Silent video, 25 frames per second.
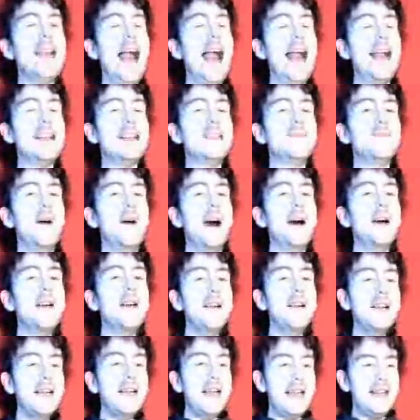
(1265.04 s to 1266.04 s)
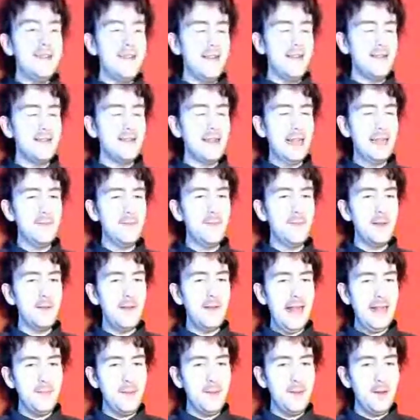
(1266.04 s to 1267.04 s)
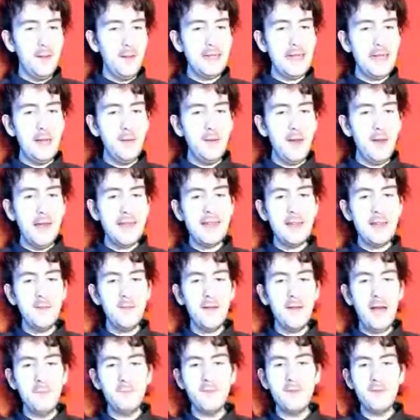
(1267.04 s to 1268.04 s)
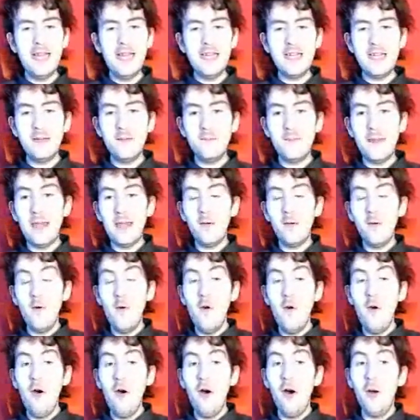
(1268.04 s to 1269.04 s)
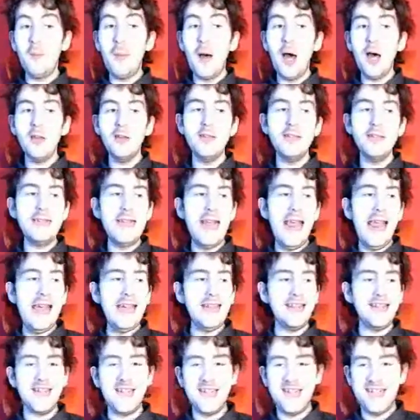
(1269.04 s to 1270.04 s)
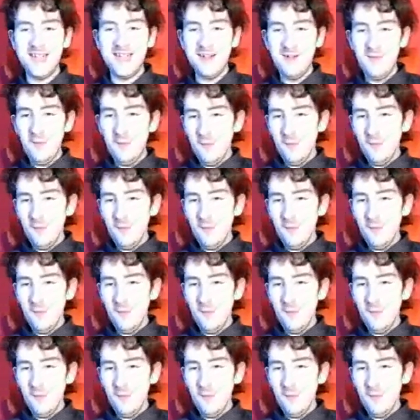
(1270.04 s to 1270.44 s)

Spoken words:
sense, but it does look, but the way they've been all the time, I'm thinking, ooh, bondage.